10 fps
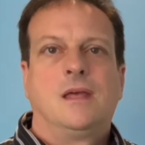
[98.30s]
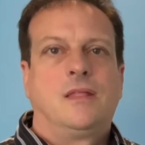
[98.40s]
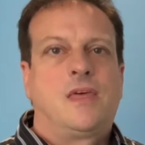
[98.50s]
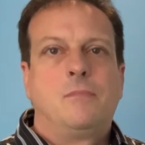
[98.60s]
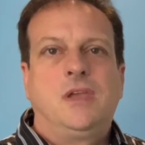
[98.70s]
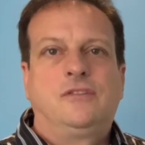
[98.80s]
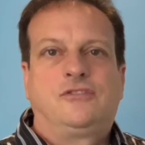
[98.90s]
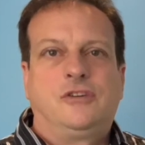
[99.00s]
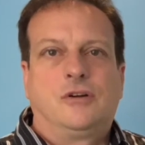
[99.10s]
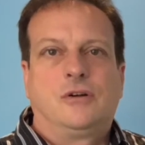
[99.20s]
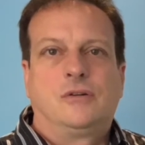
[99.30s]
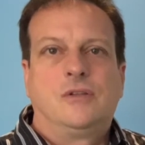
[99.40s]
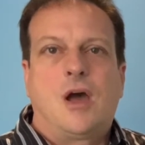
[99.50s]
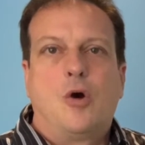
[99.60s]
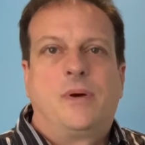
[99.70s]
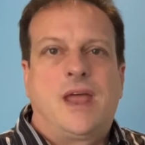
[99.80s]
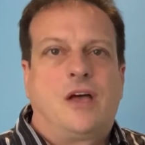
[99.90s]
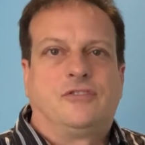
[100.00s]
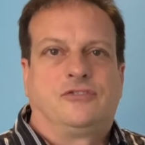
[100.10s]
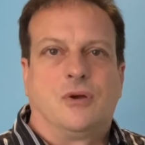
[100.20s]
That means your open
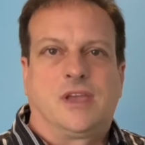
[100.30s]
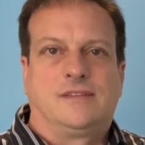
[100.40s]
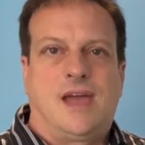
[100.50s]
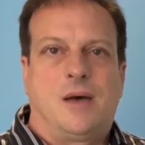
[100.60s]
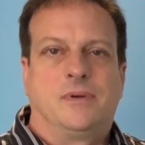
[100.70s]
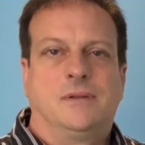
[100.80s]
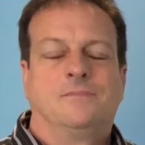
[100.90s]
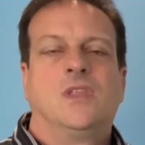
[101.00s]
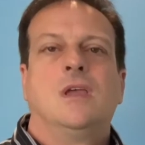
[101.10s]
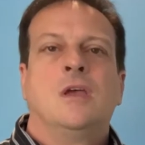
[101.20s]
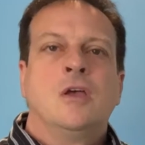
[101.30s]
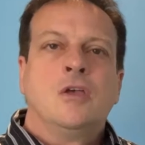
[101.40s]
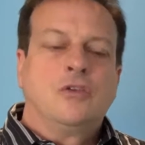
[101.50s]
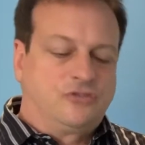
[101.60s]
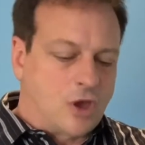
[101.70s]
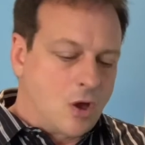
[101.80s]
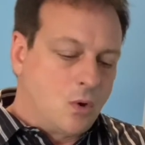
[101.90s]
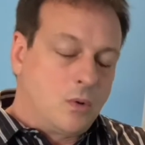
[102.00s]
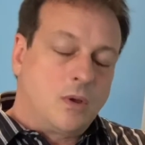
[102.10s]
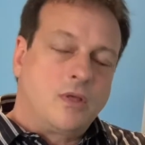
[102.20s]
houses don't get to happen.
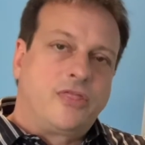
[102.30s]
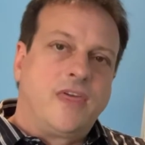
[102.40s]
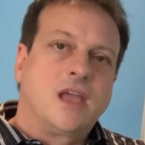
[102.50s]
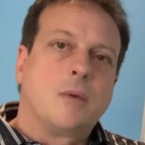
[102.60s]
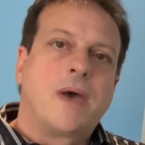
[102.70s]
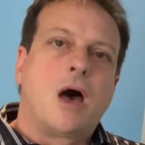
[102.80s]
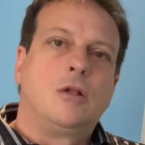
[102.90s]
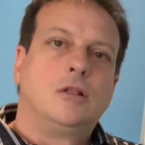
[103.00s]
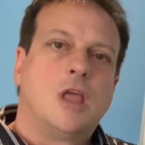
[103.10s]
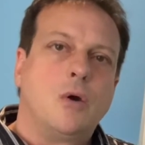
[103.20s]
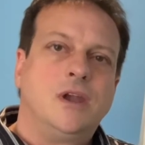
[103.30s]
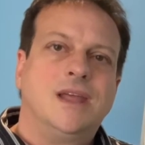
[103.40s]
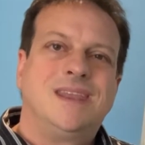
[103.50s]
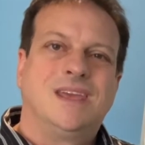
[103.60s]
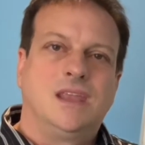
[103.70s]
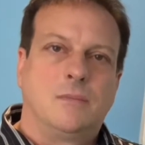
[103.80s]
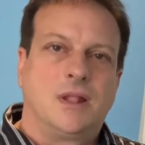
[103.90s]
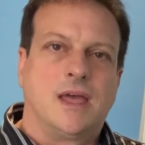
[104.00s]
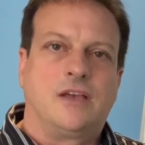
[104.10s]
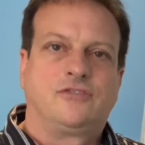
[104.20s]
So think about loading it in
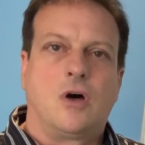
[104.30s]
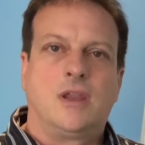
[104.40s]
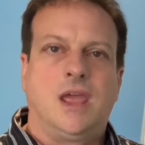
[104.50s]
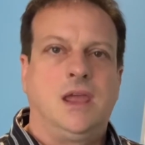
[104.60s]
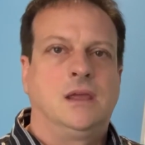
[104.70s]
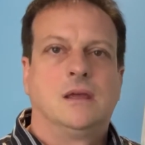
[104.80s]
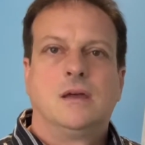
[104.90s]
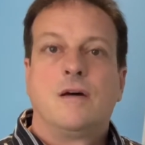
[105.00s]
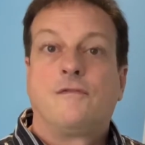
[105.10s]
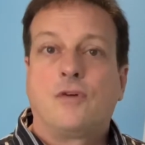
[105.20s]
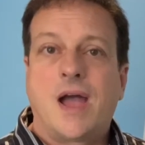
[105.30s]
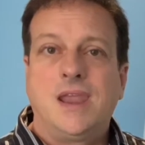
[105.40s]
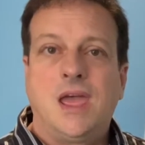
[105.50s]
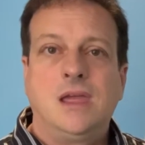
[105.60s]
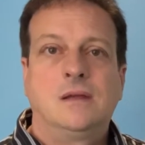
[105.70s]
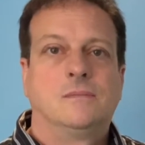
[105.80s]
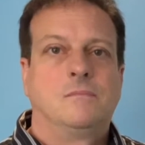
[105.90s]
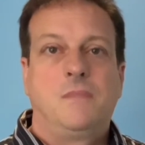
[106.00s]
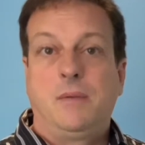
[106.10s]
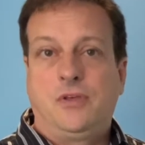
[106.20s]
MLS on a Friday,
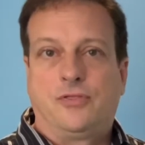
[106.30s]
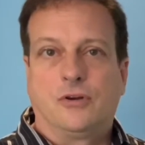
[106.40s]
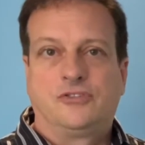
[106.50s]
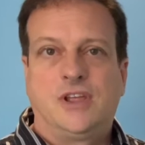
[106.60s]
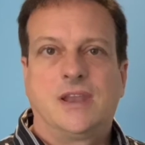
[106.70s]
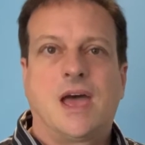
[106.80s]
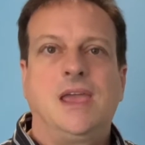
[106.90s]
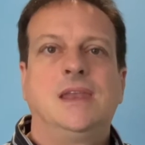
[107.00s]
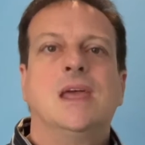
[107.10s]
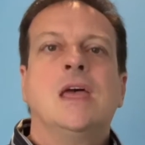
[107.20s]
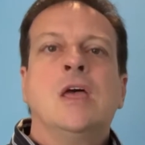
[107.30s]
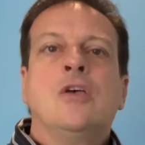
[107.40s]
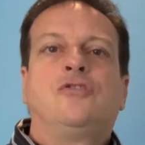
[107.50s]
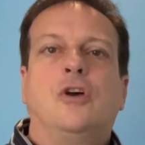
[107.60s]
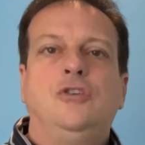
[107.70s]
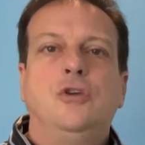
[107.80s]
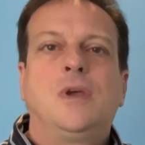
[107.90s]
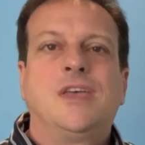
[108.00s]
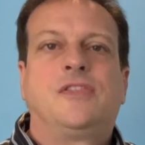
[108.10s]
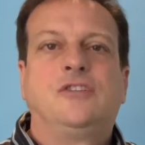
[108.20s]
maybe Thursday night, so you
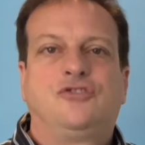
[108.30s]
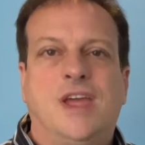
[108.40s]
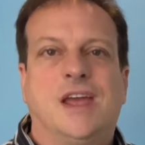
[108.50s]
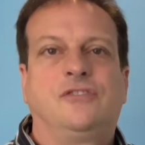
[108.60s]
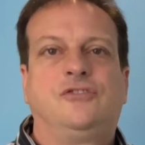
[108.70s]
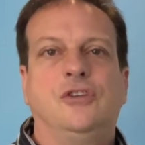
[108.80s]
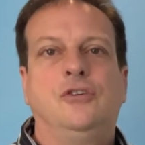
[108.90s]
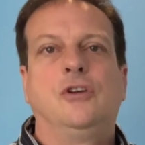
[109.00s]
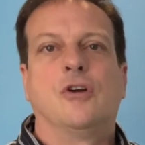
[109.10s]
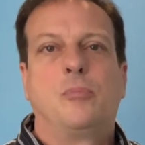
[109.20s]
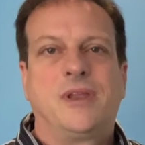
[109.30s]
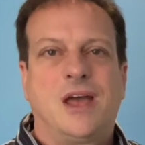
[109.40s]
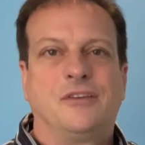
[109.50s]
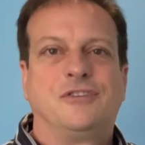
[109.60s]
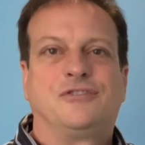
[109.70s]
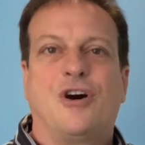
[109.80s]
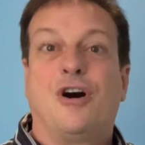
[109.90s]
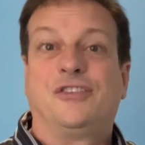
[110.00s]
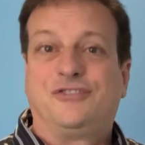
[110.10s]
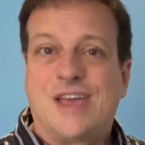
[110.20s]
get the chance to do your open houses
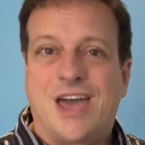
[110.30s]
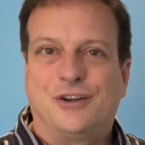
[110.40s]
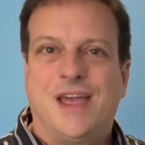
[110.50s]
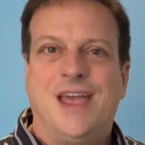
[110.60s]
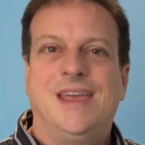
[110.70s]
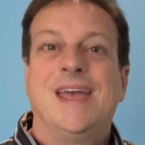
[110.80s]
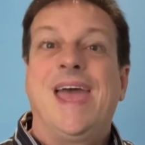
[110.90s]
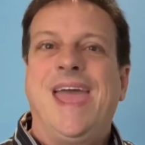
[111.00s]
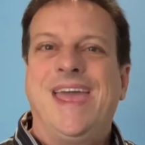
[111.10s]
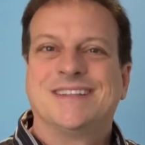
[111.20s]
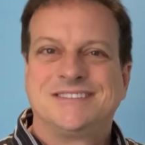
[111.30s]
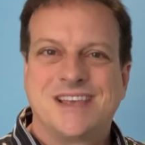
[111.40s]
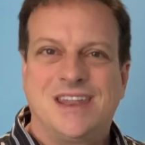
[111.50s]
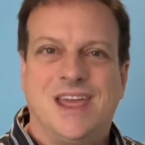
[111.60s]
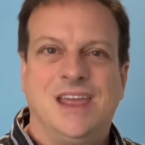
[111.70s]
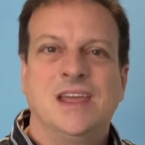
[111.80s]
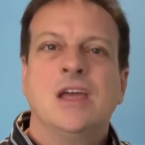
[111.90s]
on Saturday and Sunday.